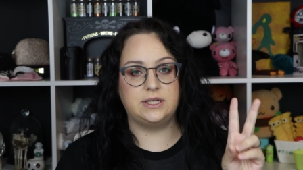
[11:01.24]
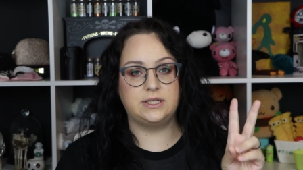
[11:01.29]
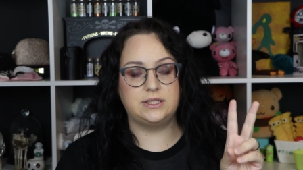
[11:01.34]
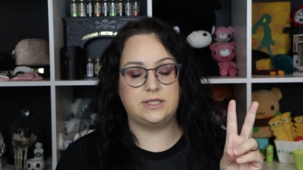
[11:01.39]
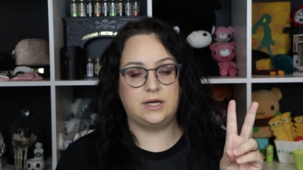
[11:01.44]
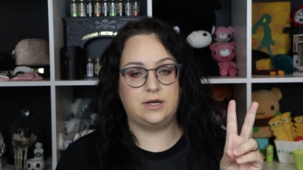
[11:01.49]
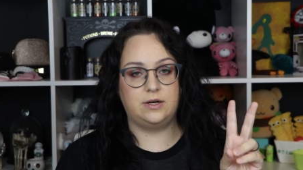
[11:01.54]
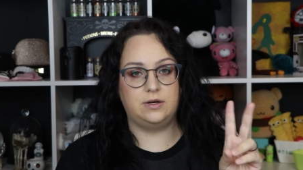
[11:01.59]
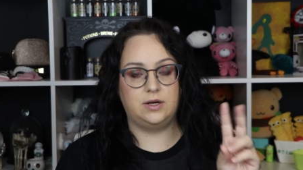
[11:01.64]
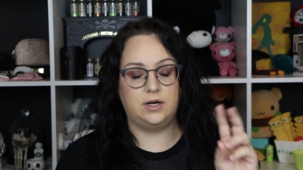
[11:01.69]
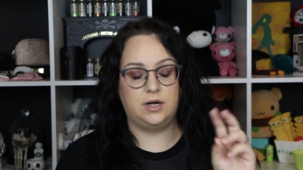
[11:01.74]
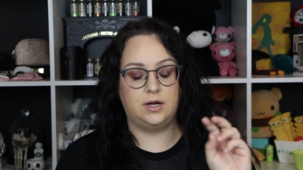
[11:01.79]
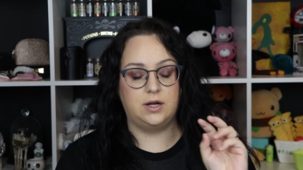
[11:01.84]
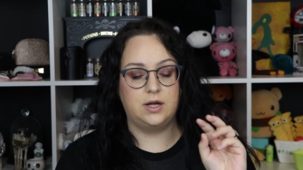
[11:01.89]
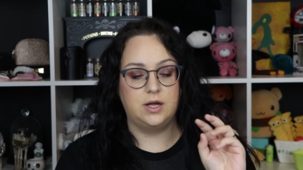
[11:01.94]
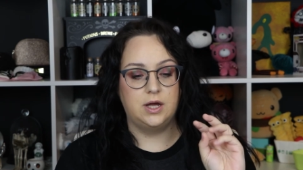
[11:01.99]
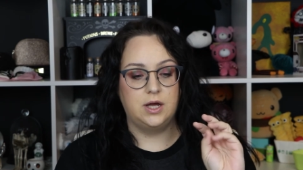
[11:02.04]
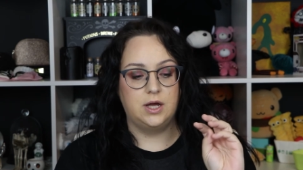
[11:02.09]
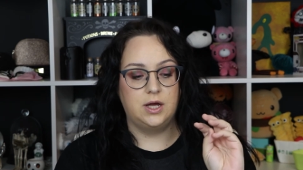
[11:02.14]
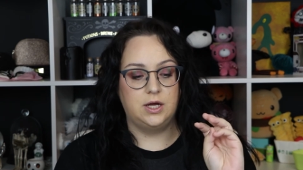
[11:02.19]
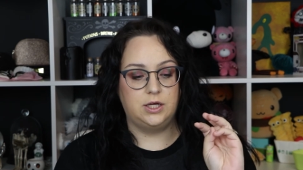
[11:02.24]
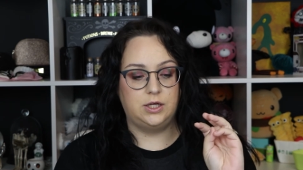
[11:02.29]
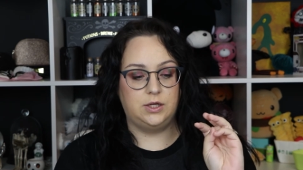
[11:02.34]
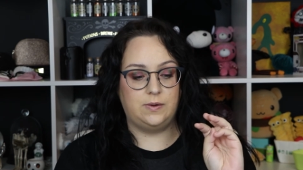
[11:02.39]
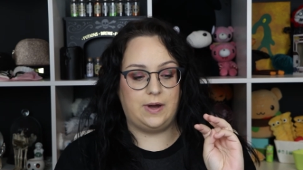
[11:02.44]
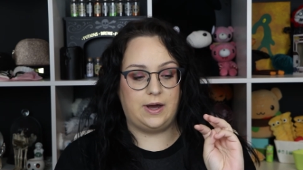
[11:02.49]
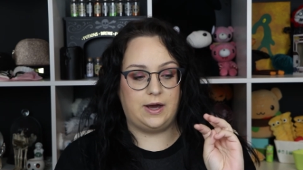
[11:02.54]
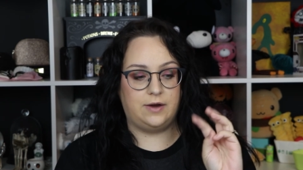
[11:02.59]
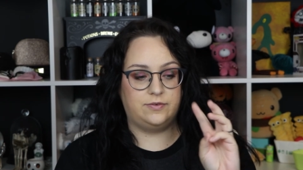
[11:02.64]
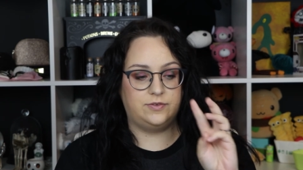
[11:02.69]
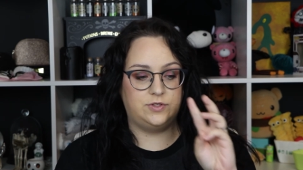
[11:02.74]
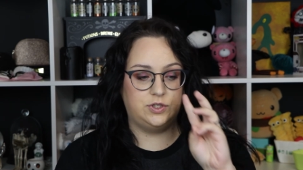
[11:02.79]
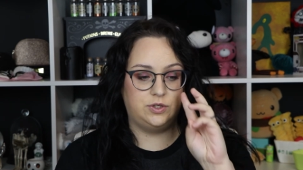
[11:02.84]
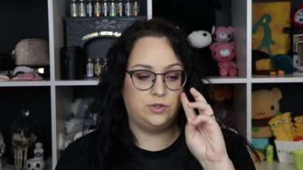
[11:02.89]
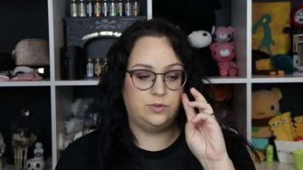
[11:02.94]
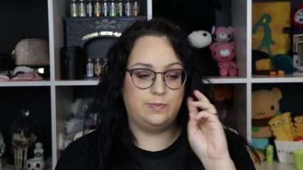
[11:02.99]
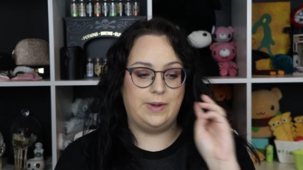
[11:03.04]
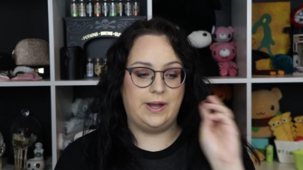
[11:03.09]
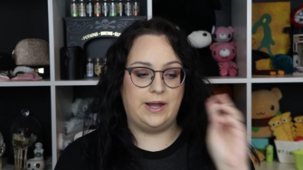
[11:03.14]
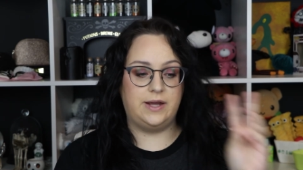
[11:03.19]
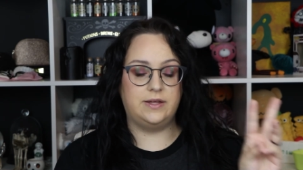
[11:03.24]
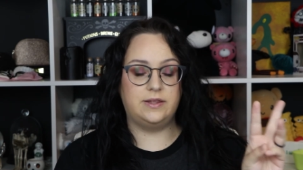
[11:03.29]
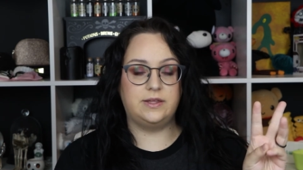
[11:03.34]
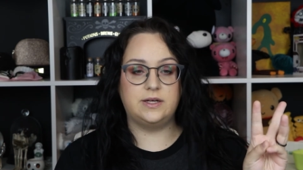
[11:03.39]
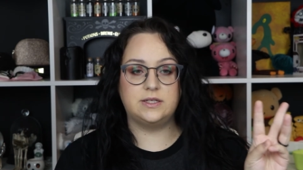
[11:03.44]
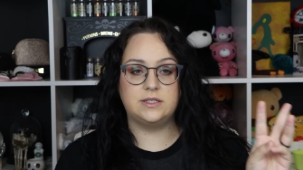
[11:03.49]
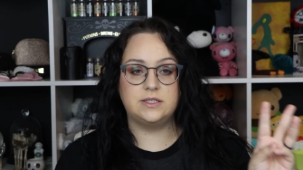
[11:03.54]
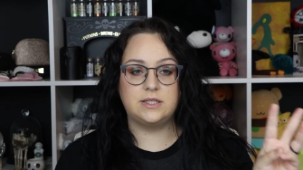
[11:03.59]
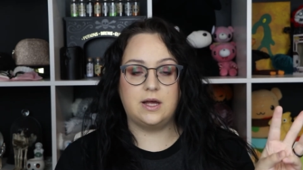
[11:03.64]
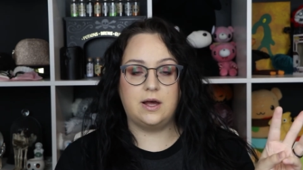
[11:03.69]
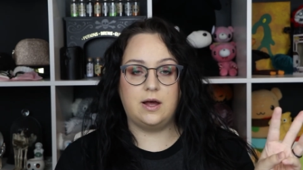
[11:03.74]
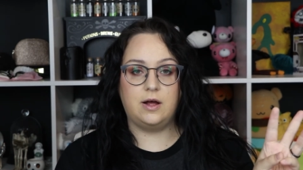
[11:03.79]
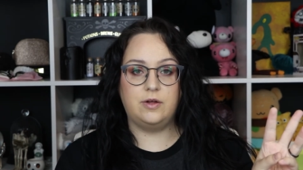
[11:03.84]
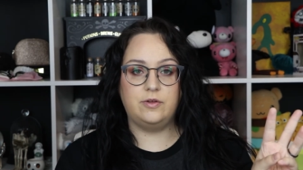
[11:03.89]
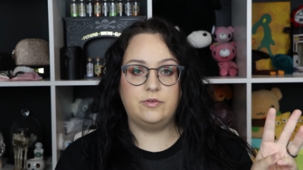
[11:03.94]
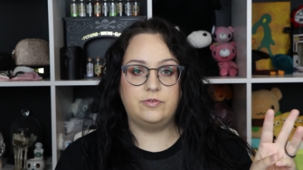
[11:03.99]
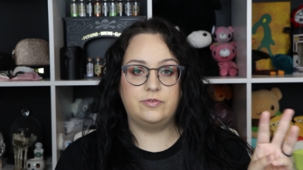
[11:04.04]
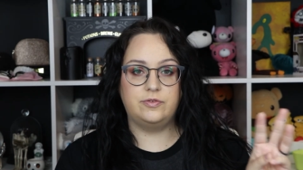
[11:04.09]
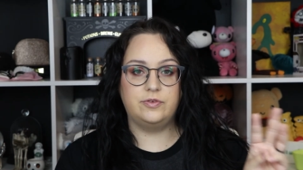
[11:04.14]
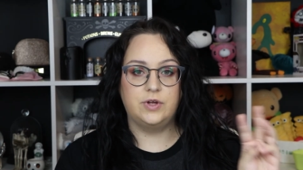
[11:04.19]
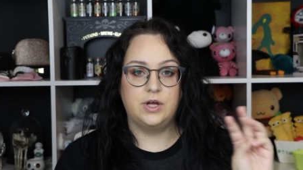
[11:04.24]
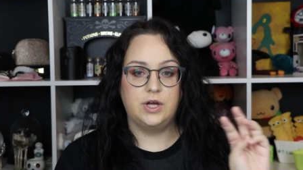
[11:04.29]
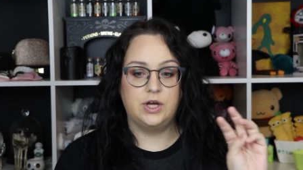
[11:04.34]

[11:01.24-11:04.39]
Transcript: etc. You have to bathe yourself.